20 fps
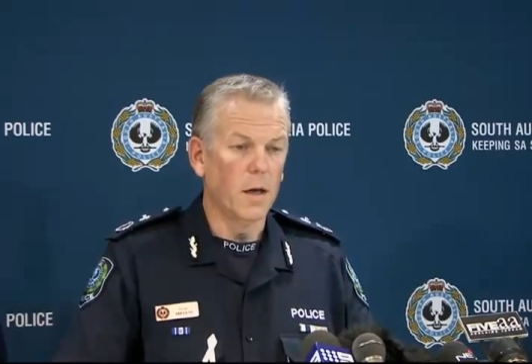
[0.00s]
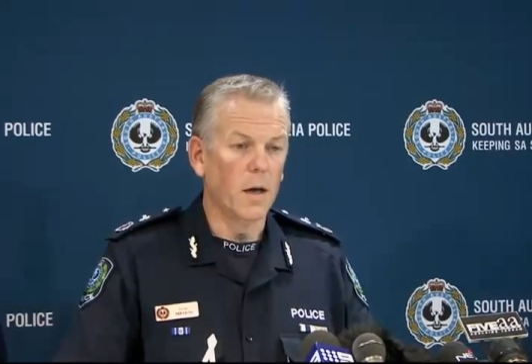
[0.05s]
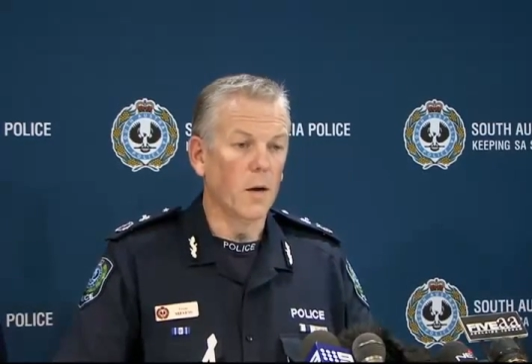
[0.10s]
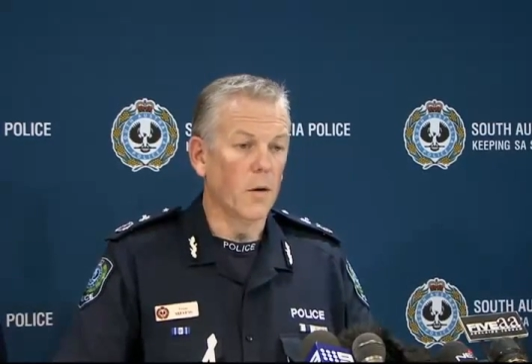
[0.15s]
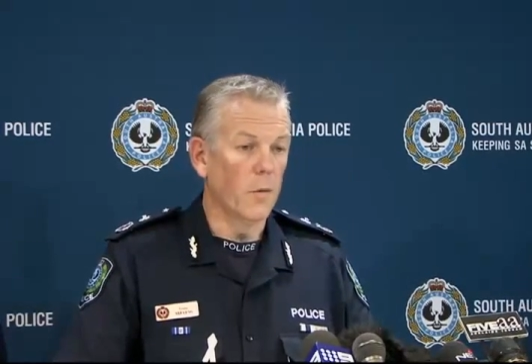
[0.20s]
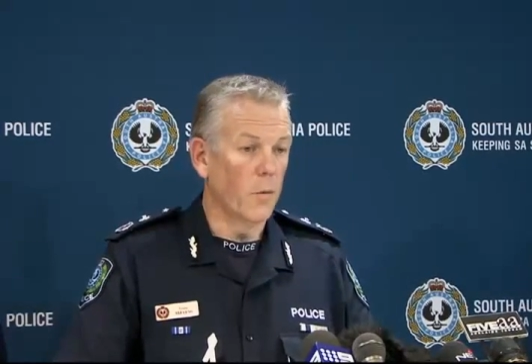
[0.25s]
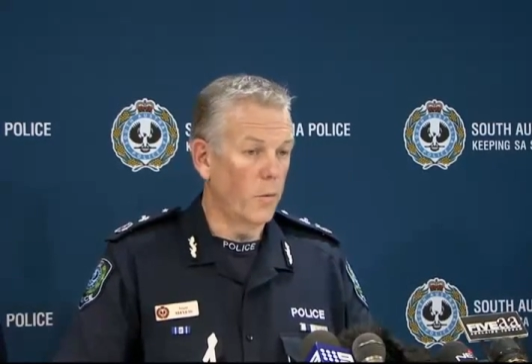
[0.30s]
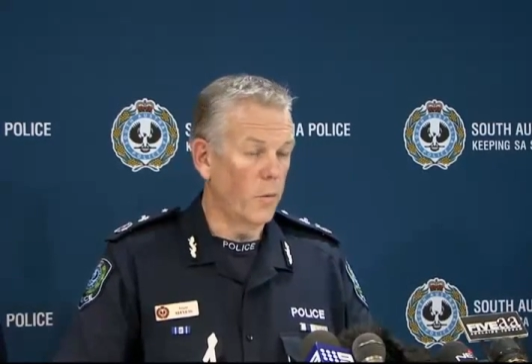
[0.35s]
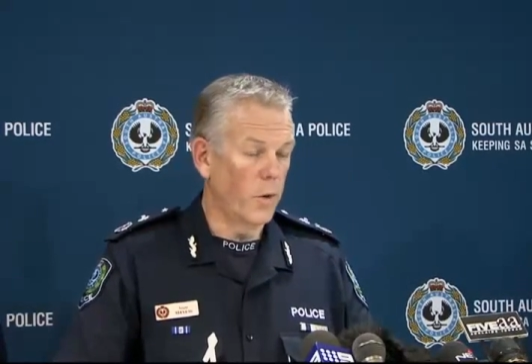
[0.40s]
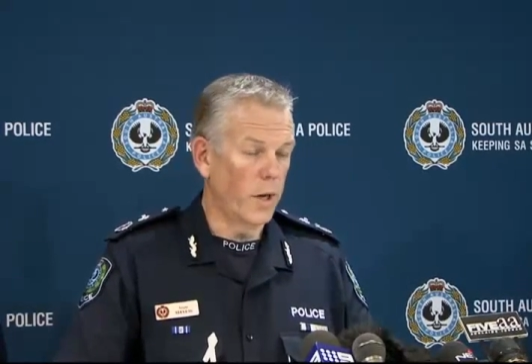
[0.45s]

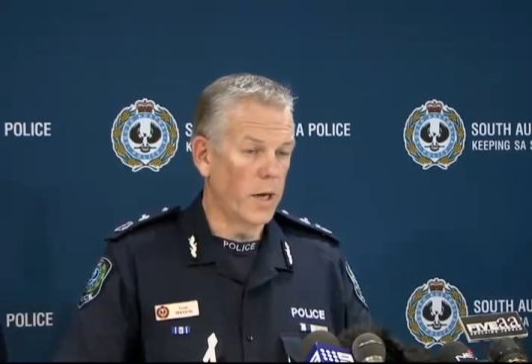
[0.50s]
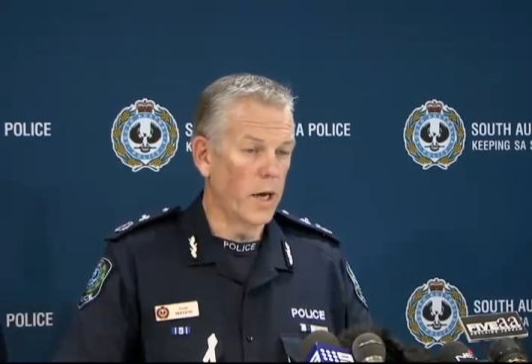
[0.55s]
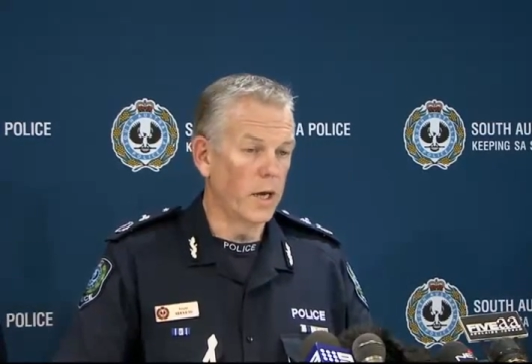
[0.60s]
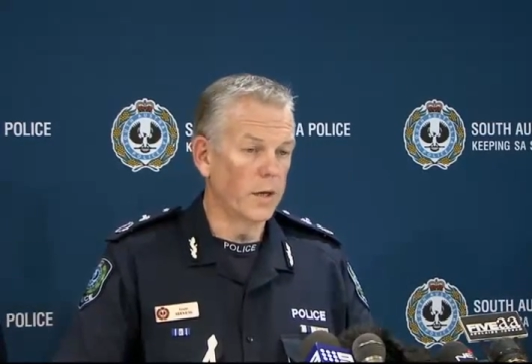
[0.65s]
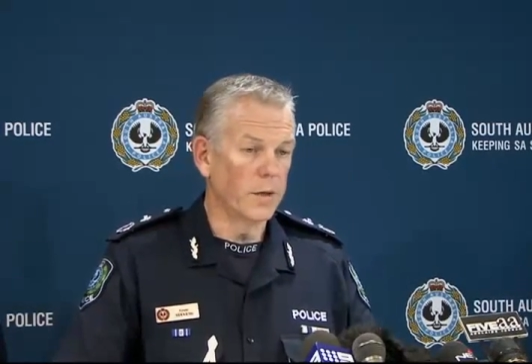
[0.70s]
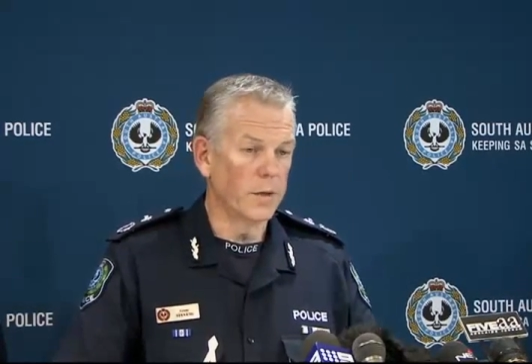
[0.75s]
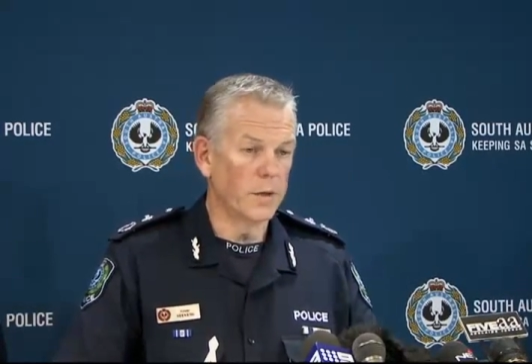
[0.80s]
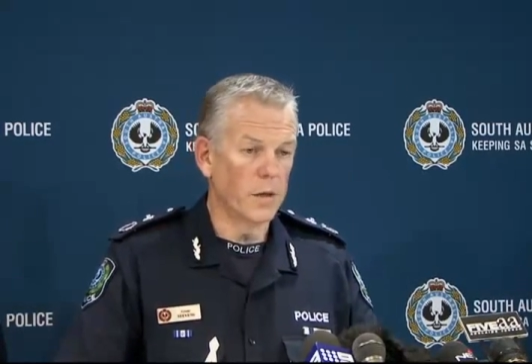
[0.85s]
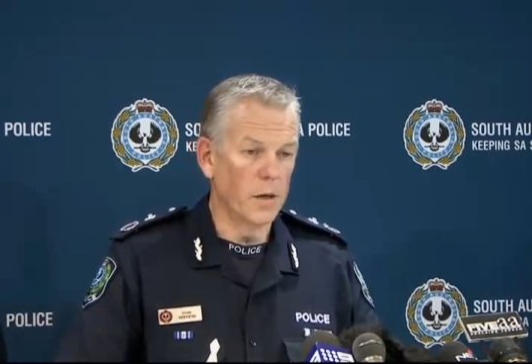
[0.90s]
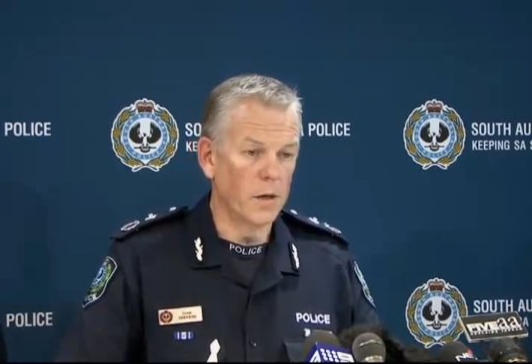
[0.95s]
uh, we
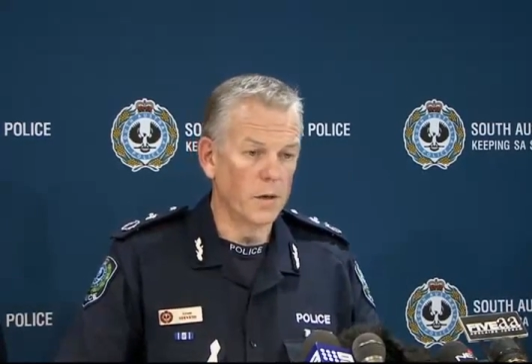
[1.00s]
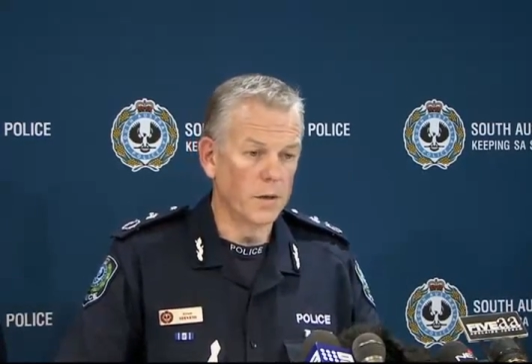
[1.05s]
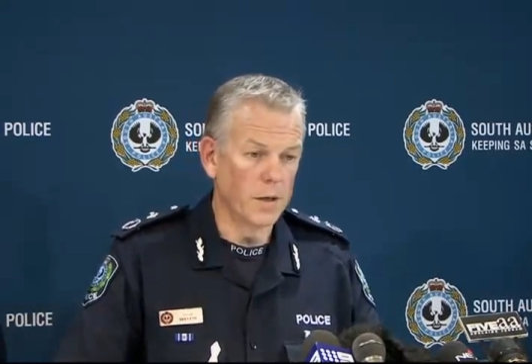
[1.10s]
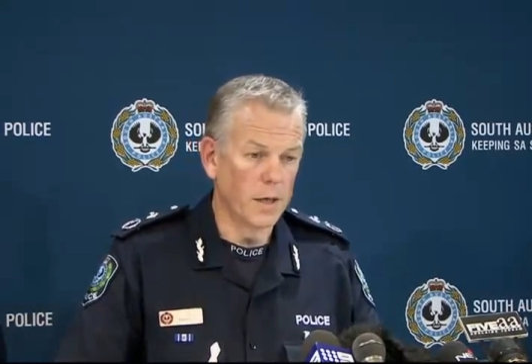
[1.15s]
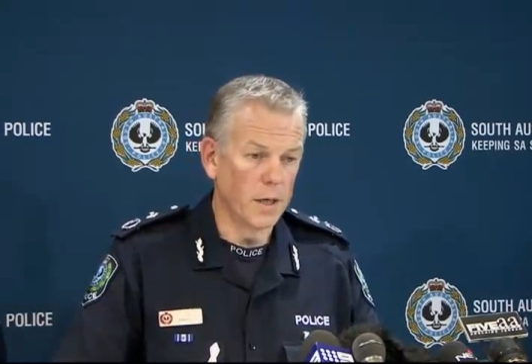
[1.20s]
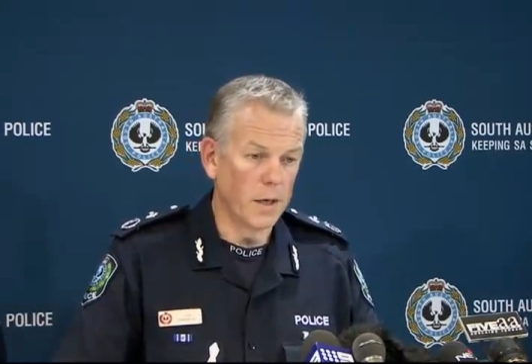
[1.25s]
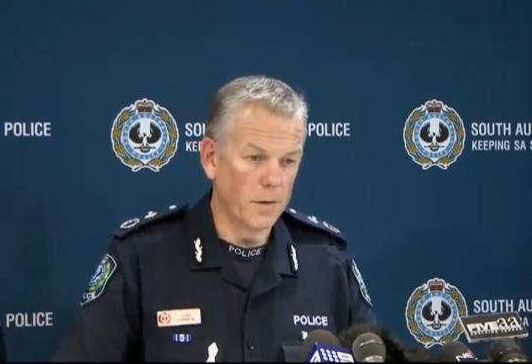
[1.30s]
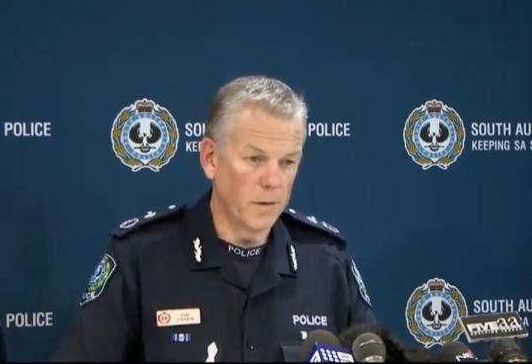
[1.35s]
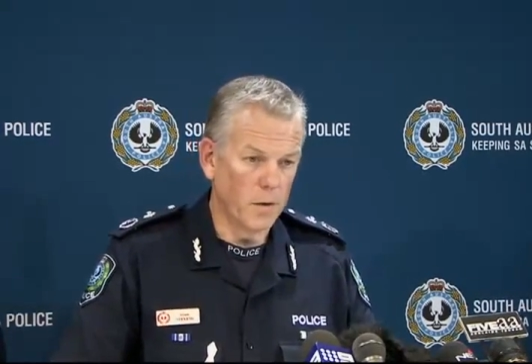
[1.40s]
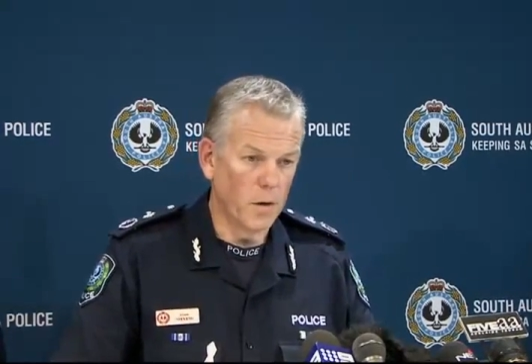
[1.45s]
can't disclose any